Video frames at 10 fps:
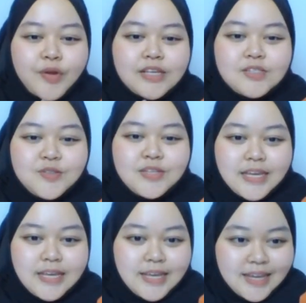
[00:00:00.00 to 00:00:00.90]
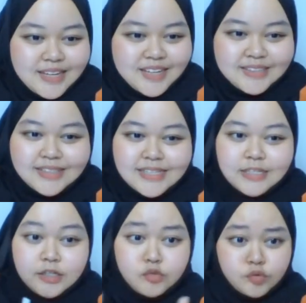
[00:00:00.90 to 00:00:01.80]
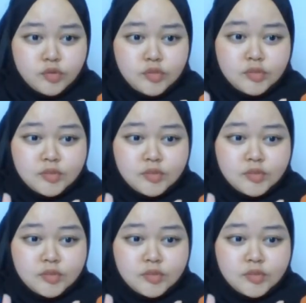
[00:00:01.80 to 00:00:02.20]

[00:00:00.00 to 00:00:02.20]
guys today? Is it good?